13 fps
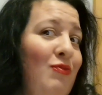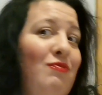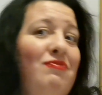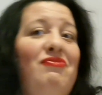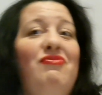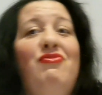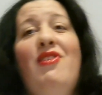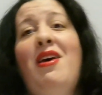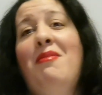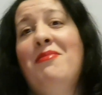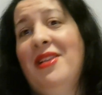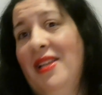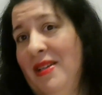to
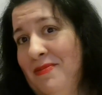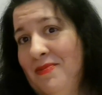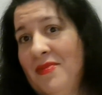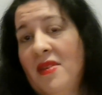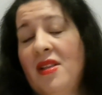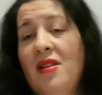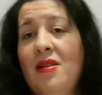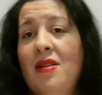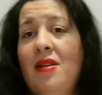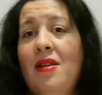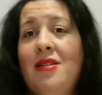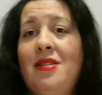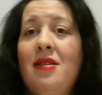family. And
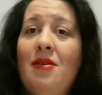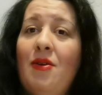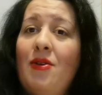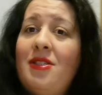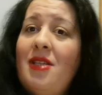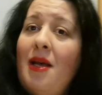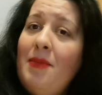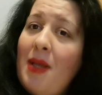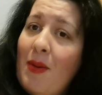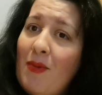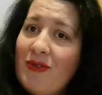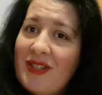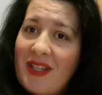
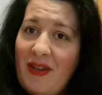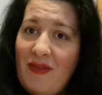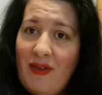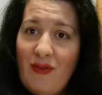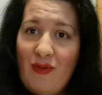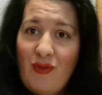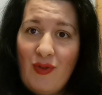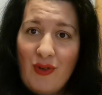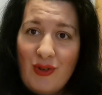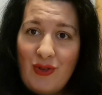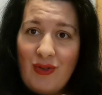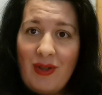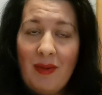sometimes I was giving
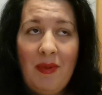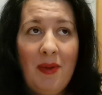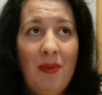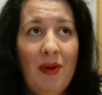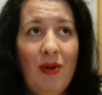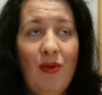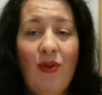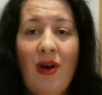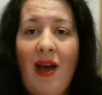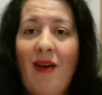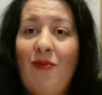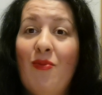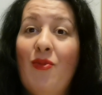food to the people who
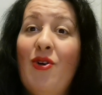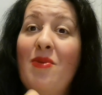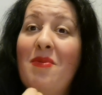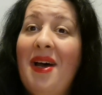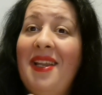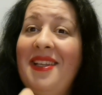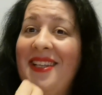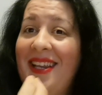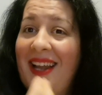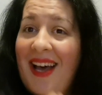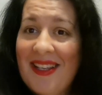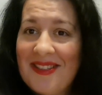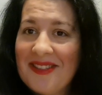have more money
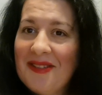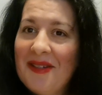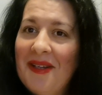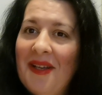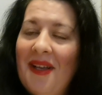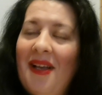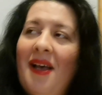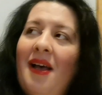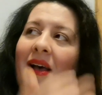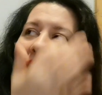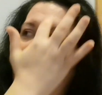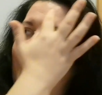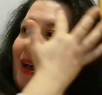than us.
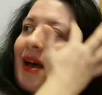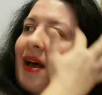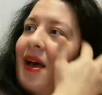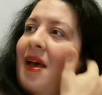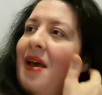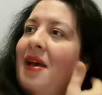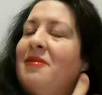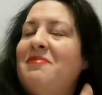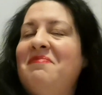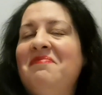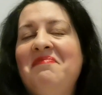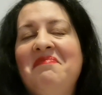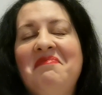
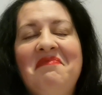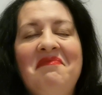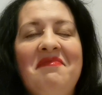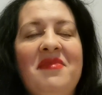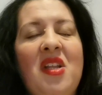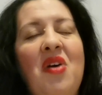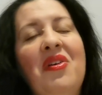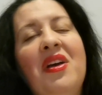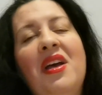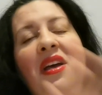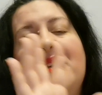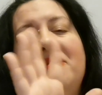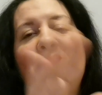And,
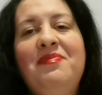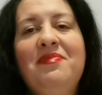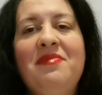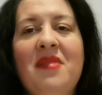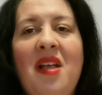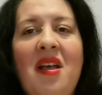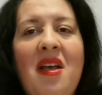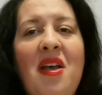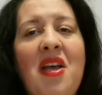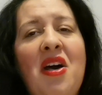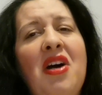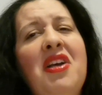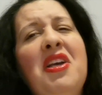okay,
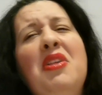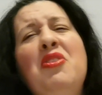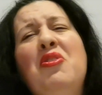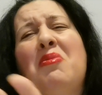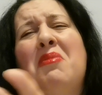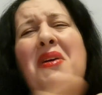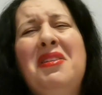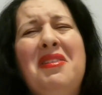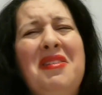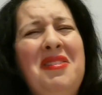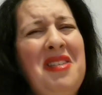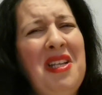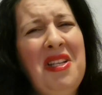again, your
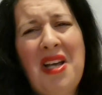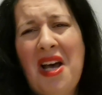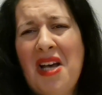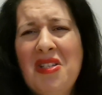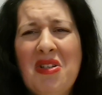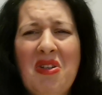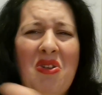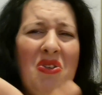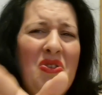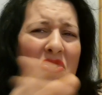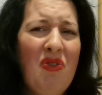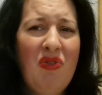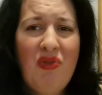mother sent us a
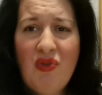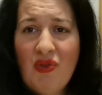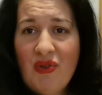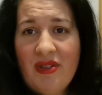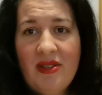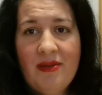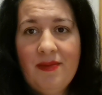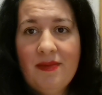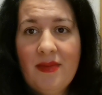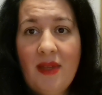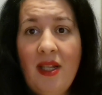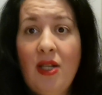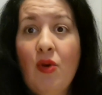lot of food,
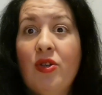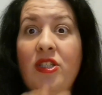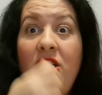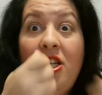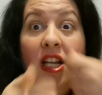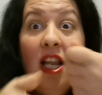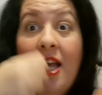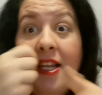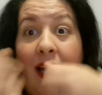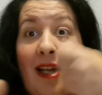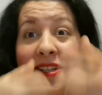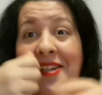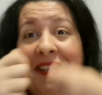and they was eating like
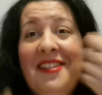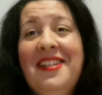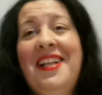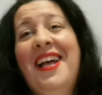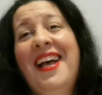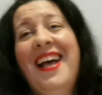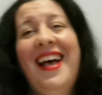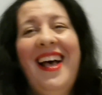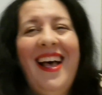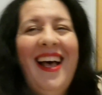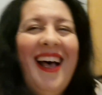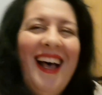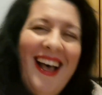that.
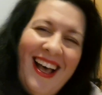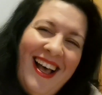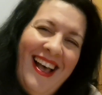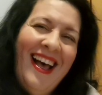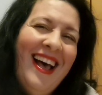And